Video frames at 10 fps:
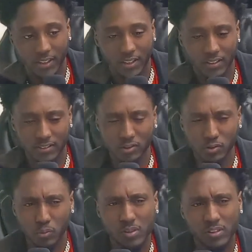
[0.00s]
This
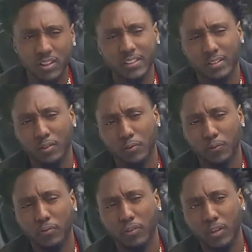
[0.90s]
is one of like the
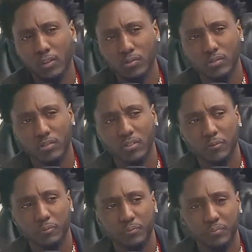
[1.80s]
first
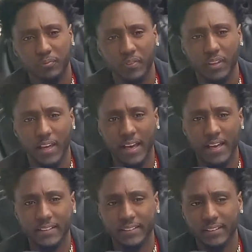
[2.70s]

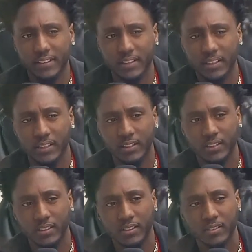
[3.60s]
acting
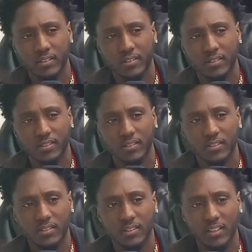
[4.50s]

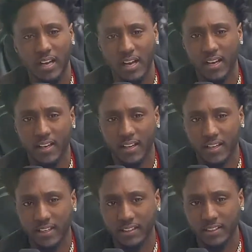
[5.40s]
gigs I
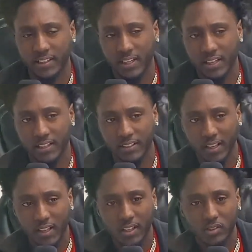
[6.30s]
had got.
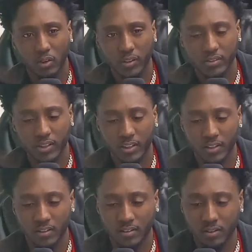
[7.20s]
So it's a
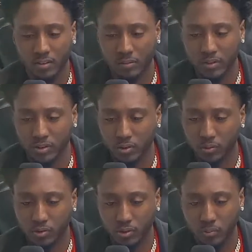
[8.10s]

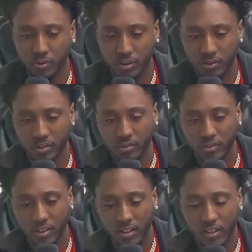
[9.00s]
YouTube series,
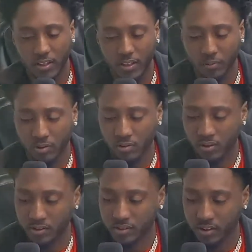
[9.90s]
and we're
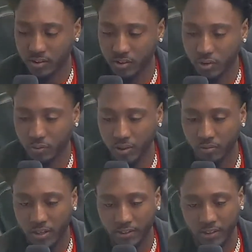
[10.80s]
on season 3
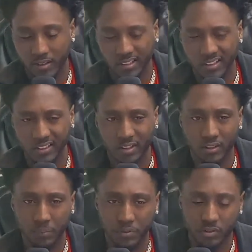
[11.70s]
right now. I think the only
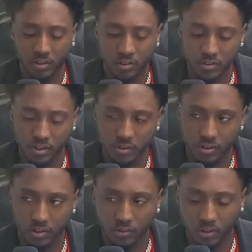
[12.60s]
episode of
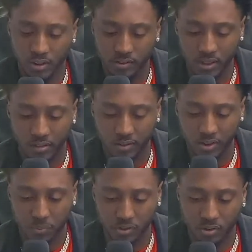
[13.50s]
season 3 that's out is
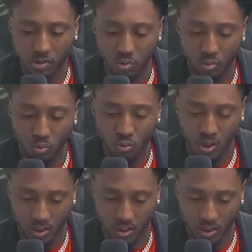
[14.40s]
episode 1,